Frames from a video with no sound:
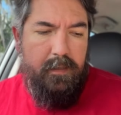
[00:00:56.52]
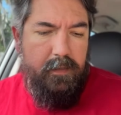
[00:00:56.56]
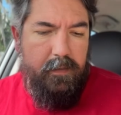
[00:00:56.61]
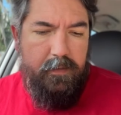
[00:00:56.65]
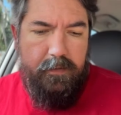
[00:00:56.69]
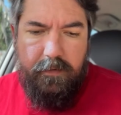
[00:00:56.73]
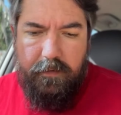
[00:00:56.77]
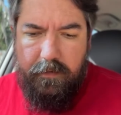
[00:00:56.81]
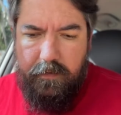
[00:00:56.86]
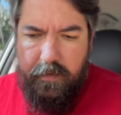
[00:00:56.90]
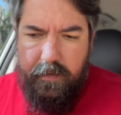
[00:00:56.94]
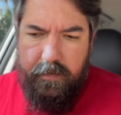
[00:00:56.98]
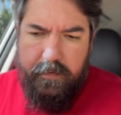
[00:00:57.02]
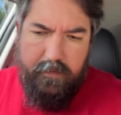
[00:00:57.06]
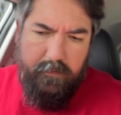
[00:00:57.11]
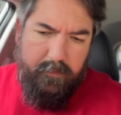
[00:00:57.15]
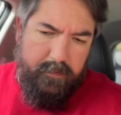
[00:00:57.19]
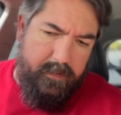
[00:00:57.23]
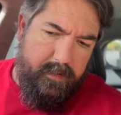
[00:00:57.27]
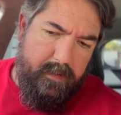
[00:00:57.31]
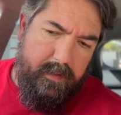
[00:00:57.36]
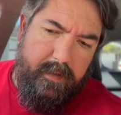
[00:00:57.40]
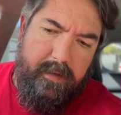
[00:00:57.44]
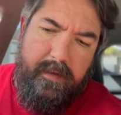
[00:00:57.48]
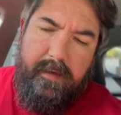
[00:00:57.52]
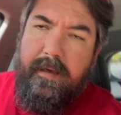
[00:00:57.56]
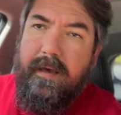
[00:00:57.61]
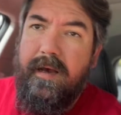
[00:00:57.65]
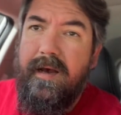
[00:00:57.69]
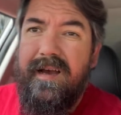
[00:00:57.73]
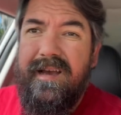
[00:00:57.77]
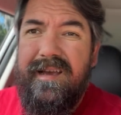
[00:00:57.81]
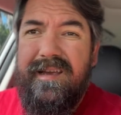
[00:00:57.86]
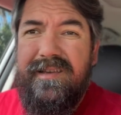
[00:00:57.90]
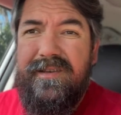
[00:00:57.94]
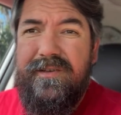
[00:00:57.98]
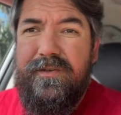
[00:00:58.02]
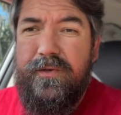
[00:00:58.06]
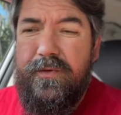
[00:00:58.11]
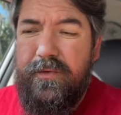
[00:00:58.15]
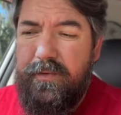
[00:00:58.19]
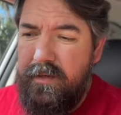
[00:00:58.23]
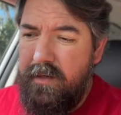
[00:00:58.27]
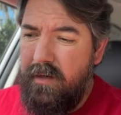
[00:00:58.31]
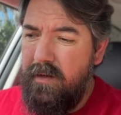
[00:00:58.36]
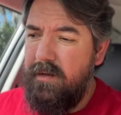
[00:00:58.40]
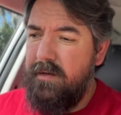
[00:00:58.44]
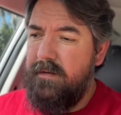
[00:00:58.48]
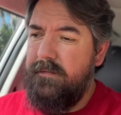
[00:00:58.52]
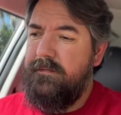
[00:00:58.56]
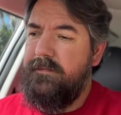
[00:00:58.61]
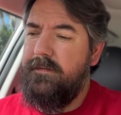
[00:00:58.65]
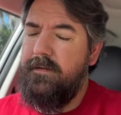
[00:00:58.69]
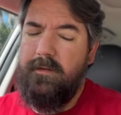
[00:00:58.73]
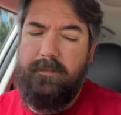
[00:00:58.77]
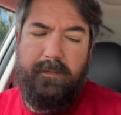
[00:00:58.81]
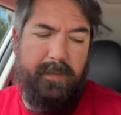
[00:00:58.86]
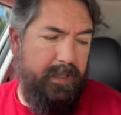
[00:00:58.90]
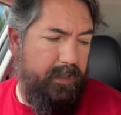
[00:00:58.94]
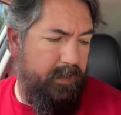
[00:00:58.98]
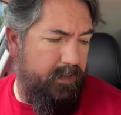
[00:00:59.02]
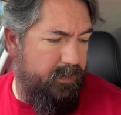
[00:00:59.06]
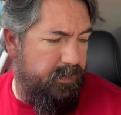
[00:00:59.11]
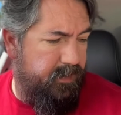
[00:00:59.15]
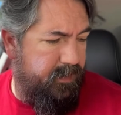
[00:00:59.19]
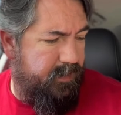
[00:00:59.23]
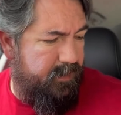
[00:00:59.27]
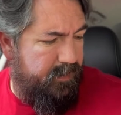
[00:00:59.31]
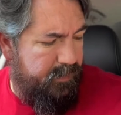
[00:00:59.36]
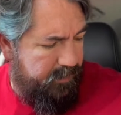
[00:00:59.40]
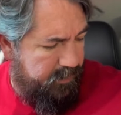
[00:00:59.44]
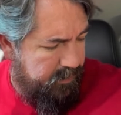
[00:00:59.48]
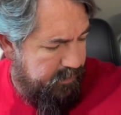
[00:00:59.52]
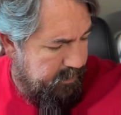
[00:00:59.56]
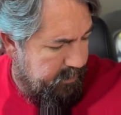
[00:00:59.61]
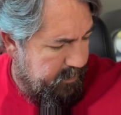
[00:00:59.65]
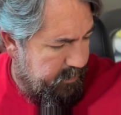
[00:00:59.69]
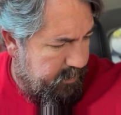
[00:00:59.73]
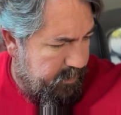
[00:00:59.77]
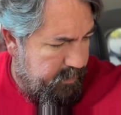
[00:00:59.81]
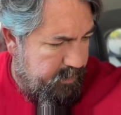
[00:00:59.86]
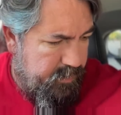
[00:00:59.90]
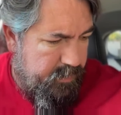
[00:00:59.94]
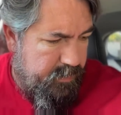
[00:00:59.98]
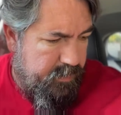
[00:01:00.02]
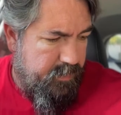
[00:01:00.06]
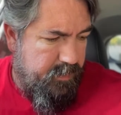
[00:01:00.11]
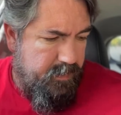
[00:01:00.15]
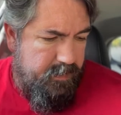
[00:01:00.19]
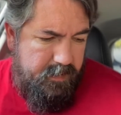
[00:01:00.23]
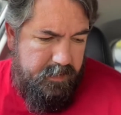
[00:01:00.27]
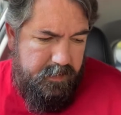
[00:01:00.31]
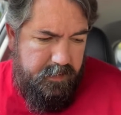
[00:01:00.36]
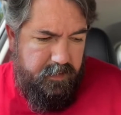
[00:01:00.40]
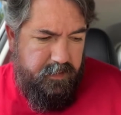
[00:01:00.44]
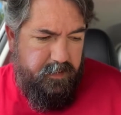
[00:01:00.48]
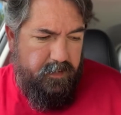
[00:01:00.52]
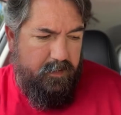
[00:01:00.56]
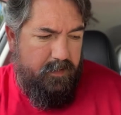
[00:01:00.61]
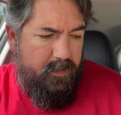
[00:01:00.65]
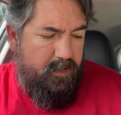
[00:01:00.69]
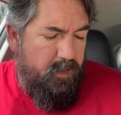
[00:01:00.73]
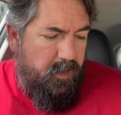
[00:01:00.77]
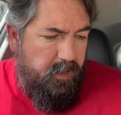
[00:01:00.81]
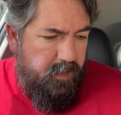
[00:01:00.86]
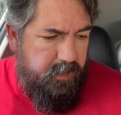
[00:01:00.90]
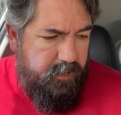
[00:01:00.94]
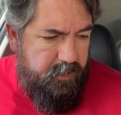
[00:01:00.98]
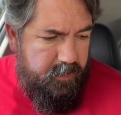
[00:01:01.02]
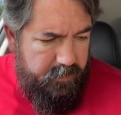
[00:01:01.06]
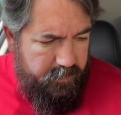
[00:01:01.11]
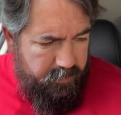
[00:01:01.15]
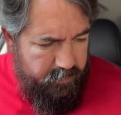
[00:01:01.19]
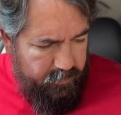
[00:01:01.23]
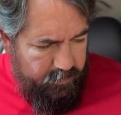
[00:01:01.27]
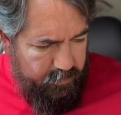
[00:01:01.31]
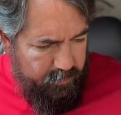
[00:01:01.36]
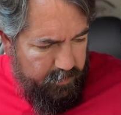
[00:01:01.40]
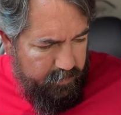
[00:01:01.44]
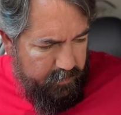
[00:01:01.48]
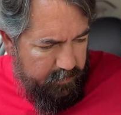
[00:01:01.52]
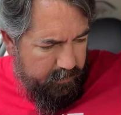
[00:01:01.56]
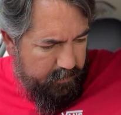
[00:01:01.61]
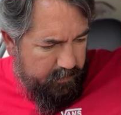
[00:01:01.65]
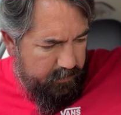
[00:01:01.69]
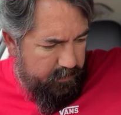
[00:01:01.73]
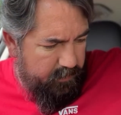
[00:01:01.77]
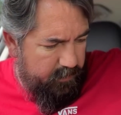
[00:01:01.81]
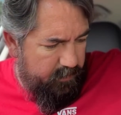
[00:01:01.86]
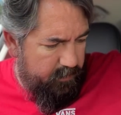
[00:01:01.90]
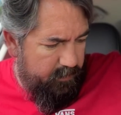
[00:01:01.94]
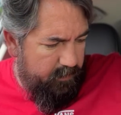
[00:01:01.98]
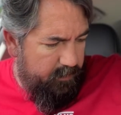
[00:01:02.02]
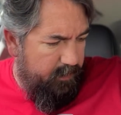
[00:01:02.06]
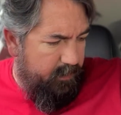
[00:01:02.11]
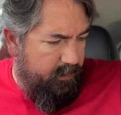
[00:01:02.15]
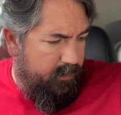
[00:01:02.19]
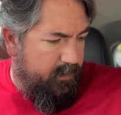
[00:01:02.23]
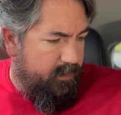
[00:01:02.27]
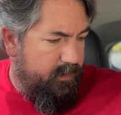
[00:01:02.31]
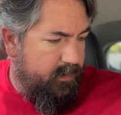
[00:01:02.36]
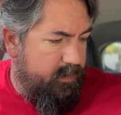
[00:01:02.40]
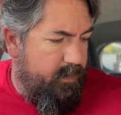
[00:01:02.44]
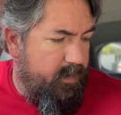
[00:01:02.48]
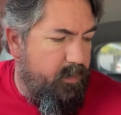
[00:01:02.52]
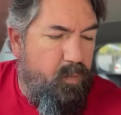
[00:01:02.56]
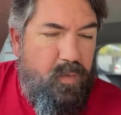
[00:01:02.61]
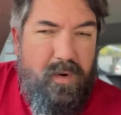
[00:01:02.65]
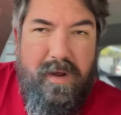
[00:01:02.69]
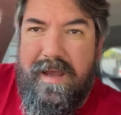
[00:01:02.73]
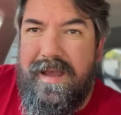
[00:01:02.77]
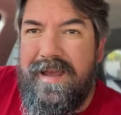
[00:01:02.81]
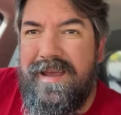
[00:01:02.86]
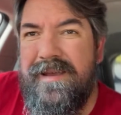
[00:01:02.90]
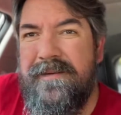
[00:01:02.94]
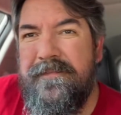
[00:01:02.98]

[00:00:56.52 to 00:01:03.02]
So as I was saying, I do a lot of filming in the car, and the sunglasses are here somewhere.